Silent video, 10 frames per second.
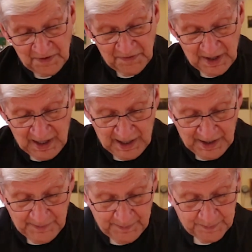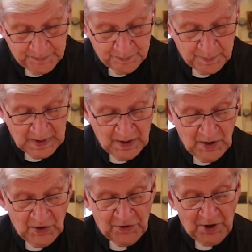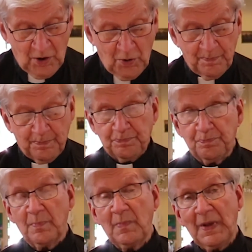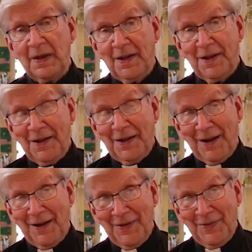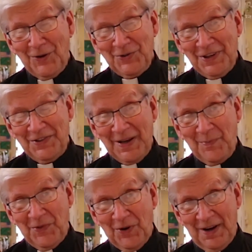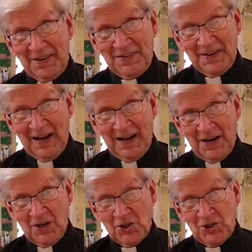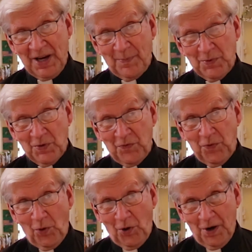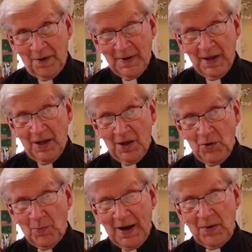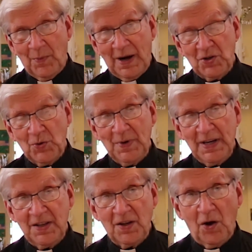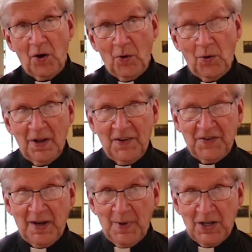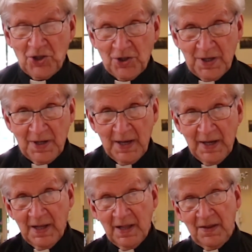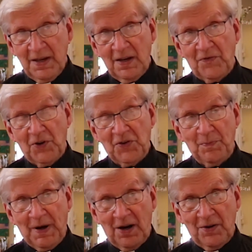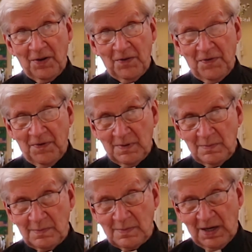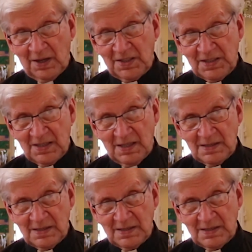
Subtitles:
of God. So those are some thoughts on chapter 4. You might want to read the whole, as I mentioned, the first part of Mark's